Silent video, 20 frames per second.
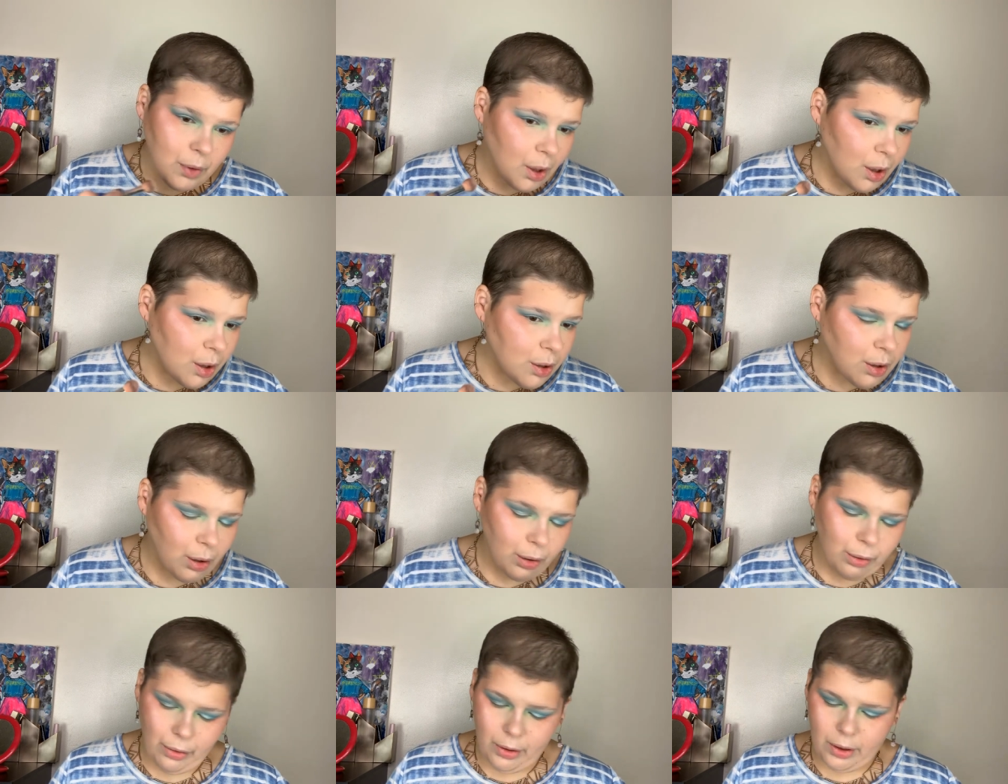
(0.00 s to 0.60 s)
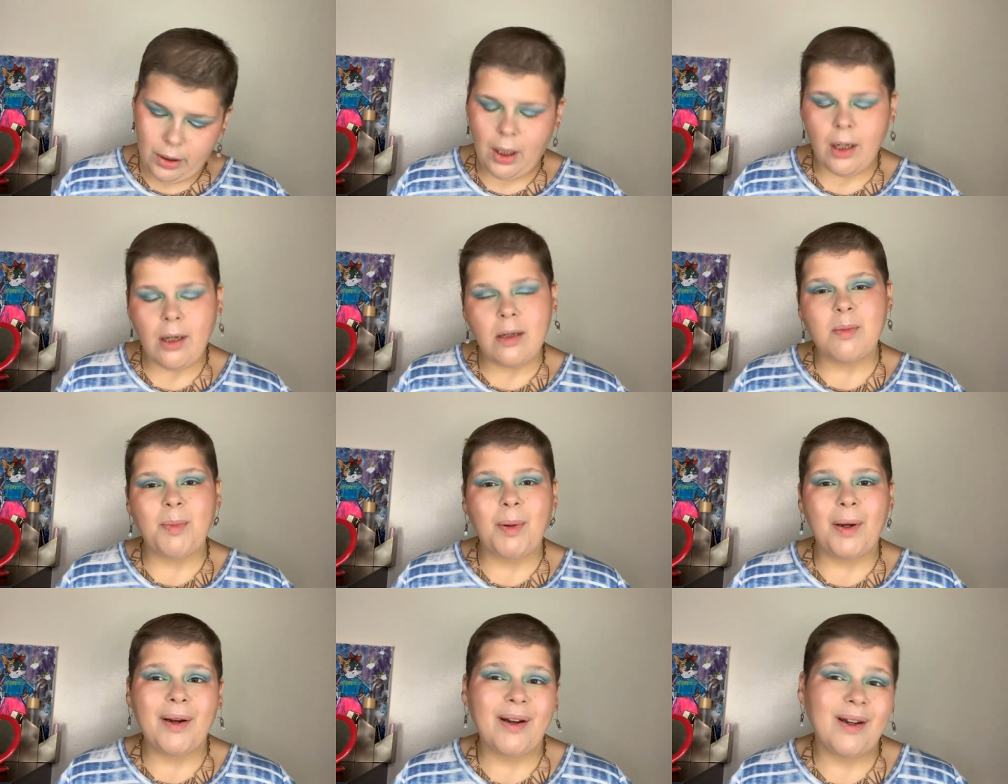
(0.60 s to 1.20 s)
it's a learning
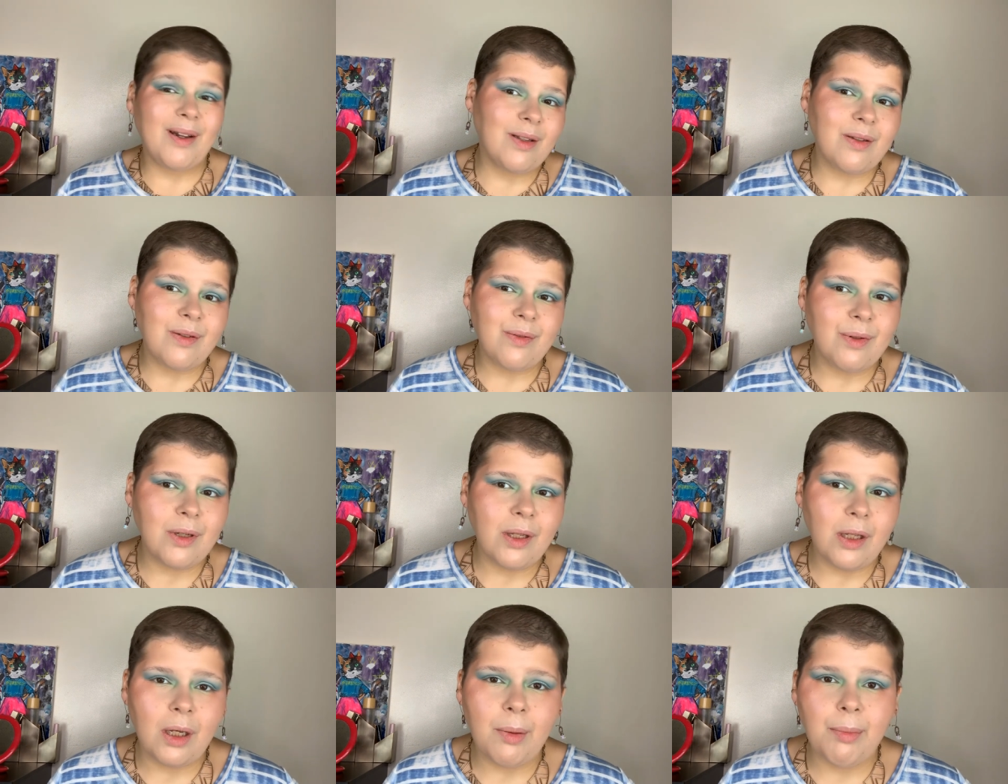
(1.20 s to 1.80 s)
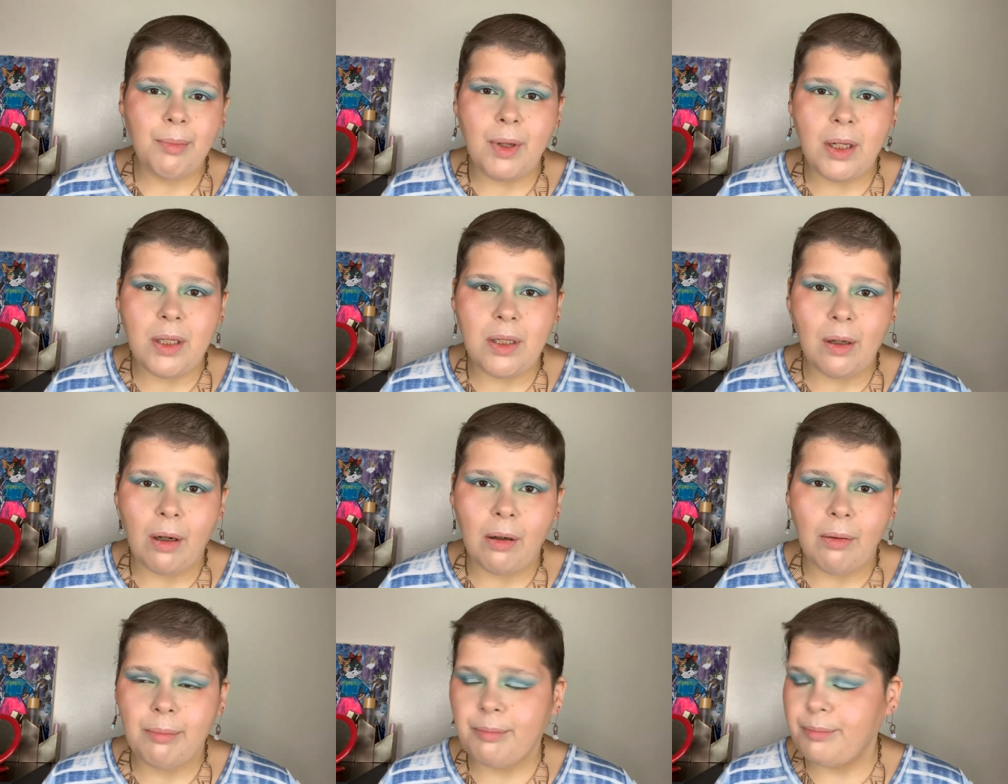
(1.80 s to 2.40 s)
experience really that's
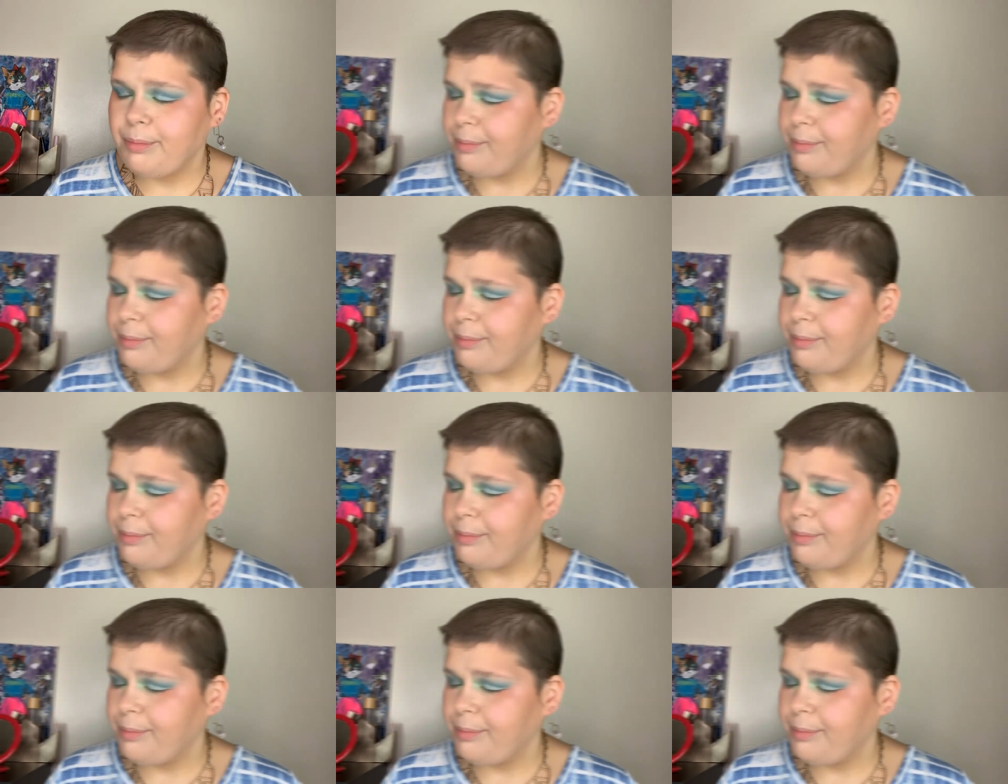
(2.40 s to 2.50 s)
all